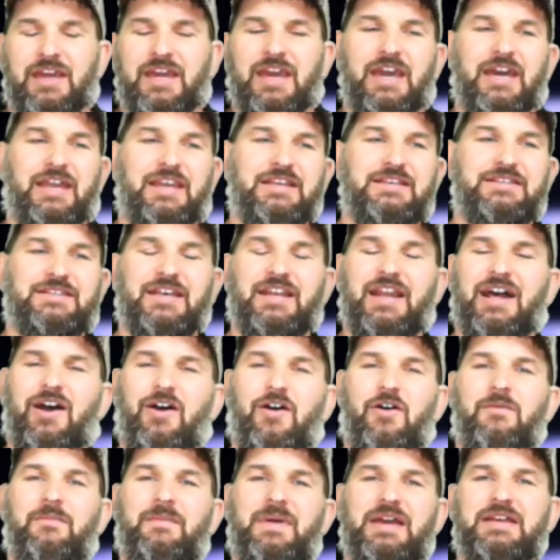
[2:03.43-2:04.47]
And he said how
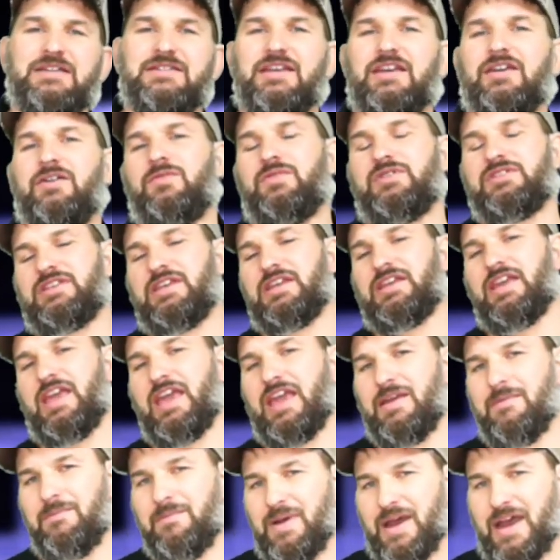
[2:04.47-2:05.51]
amazing it was he
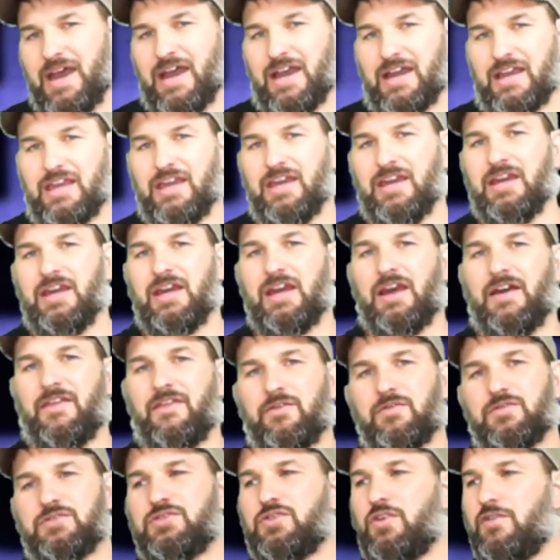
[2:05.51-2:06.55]
came back and there
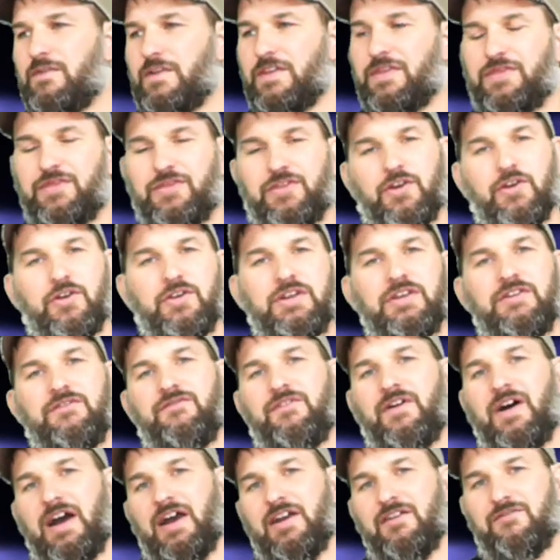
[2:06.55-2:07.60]
was over
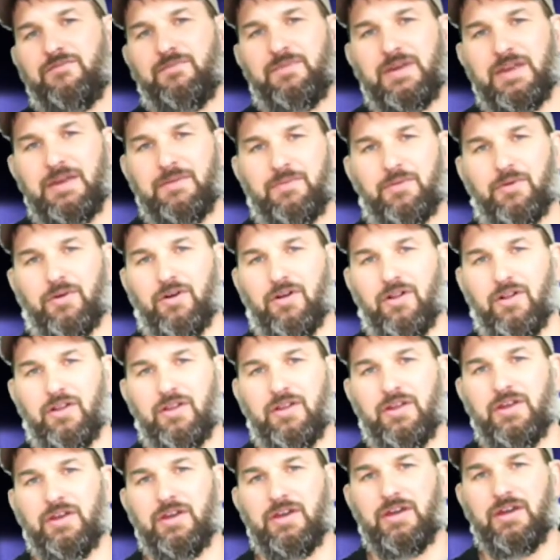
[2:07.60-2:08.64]
35 people
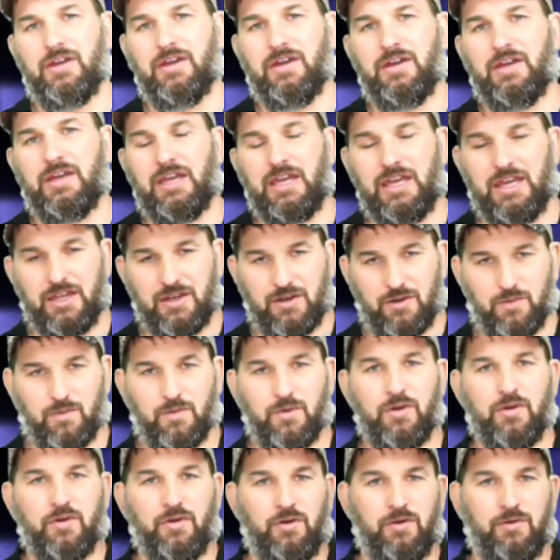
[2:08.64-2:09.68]
in a
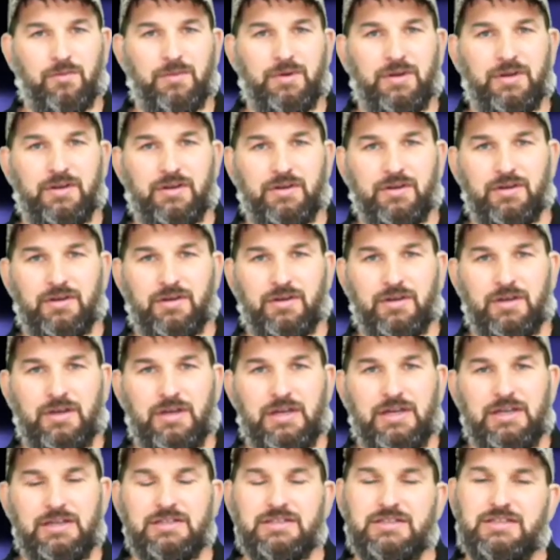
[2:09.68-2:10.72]
room
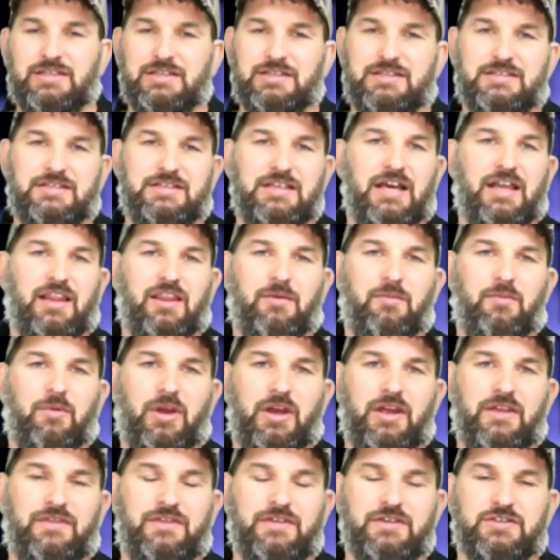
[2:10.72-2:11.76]
to
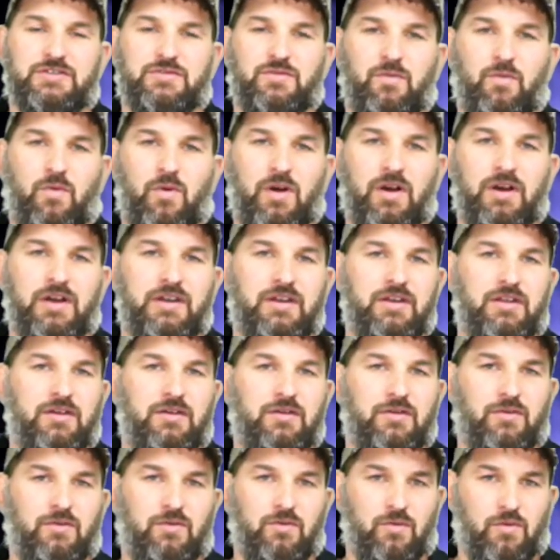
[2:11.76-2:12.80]
celebrate this one
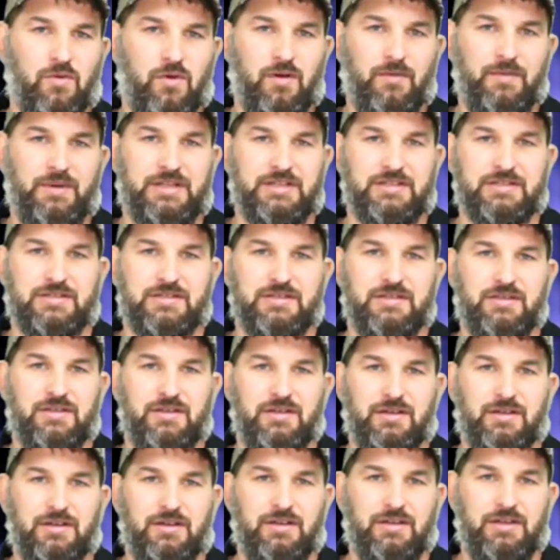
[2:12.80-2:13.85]
woman's
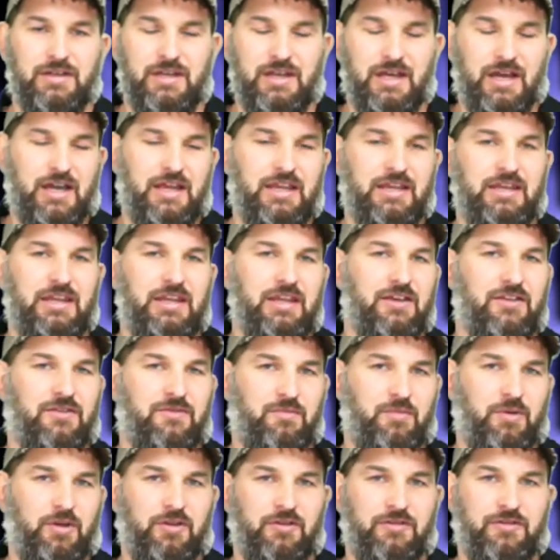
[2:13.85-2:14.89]
90th
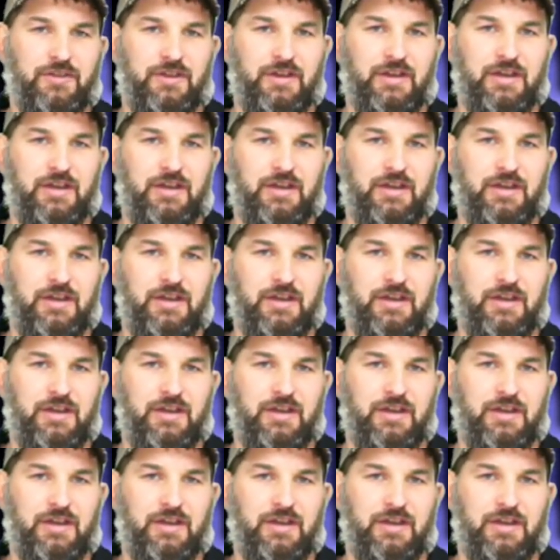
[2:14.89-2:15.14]
birthday.